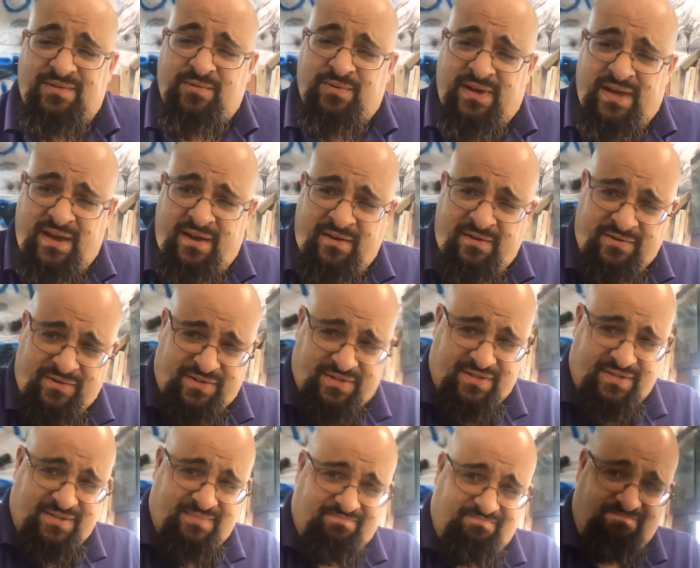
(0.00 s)
Who cares?
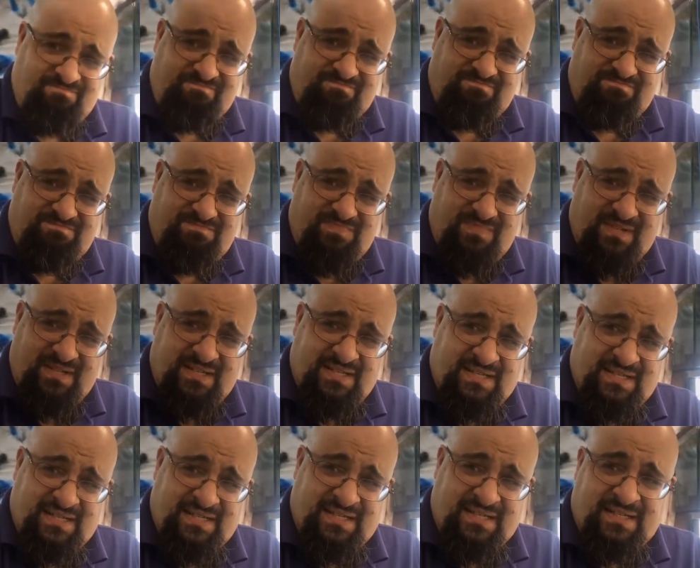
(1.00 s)

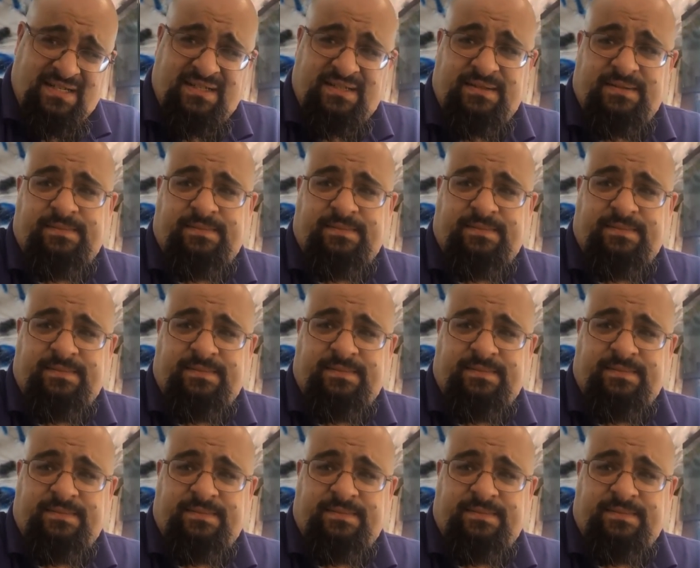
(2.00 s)
Uh.